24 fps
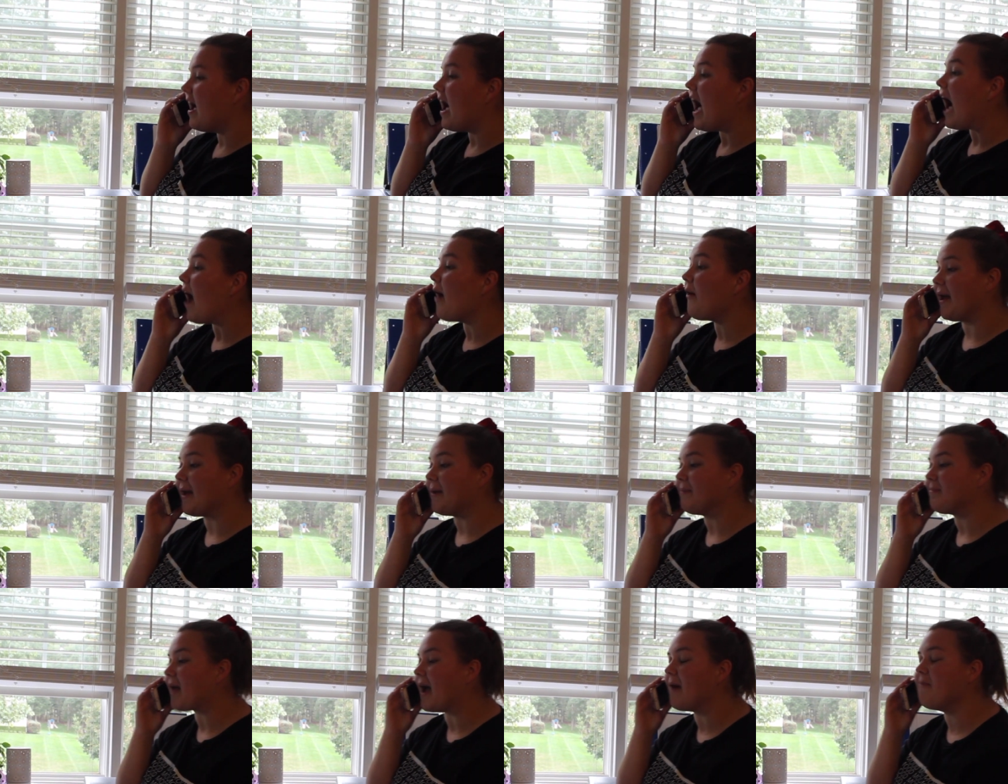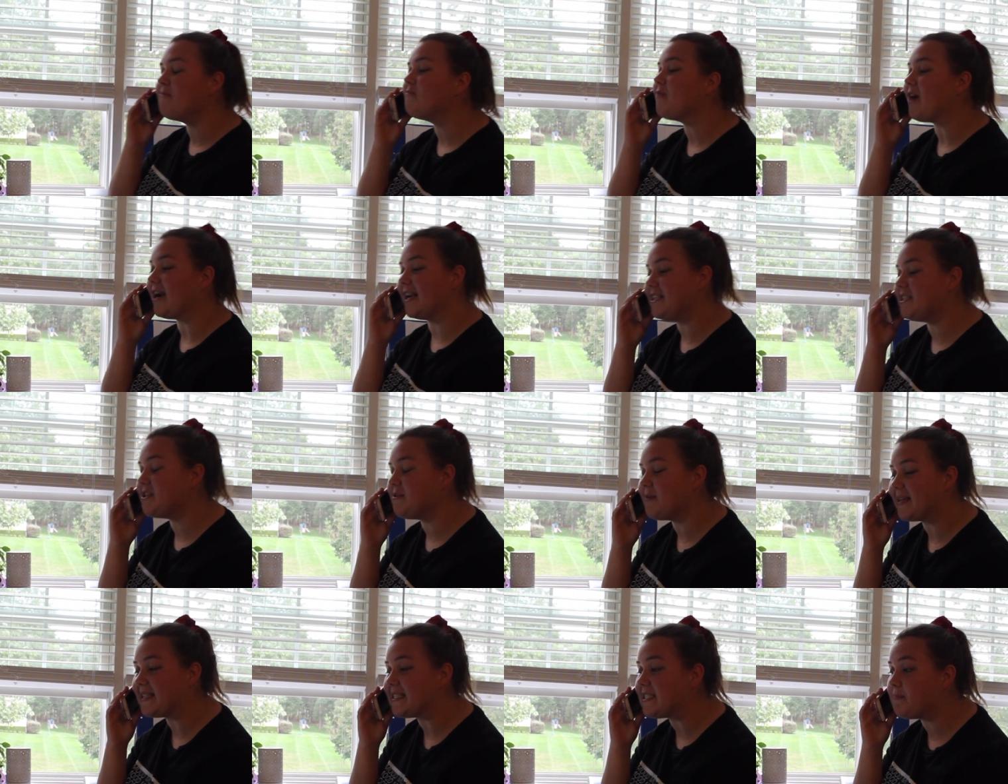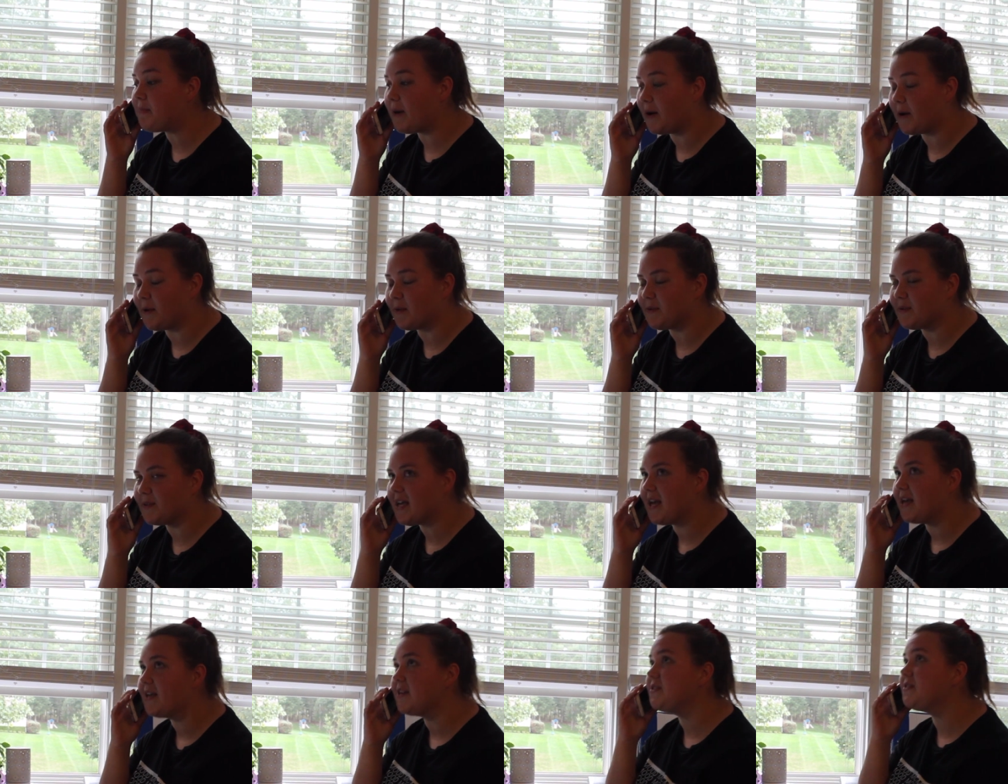Okay, I'm ready to
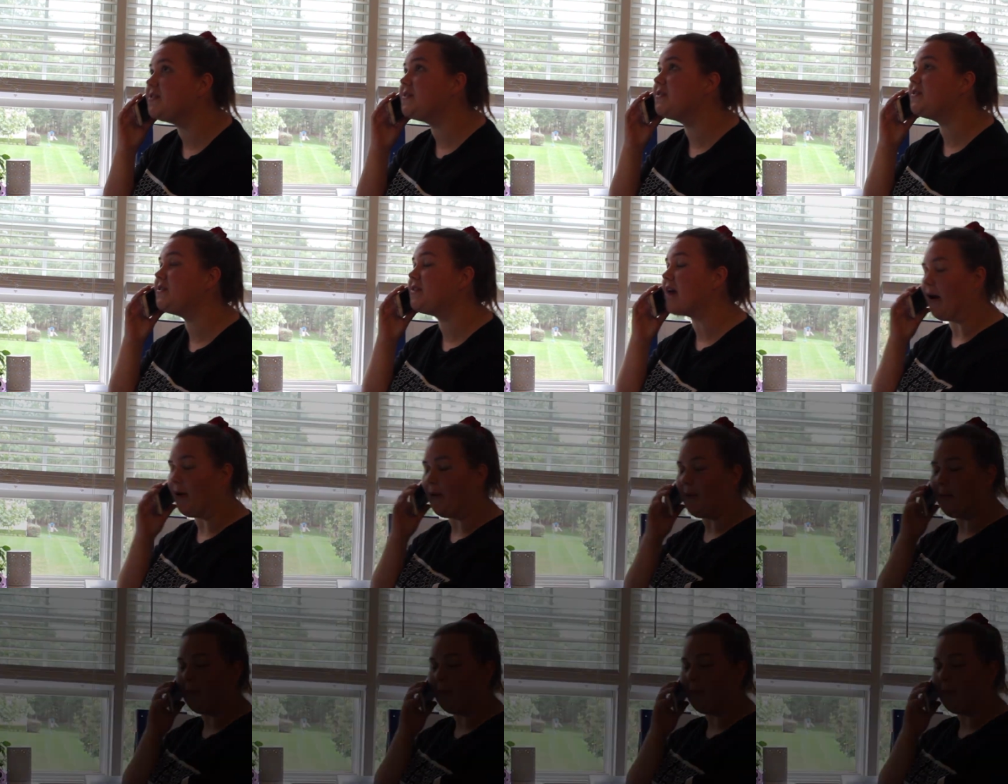expose. So.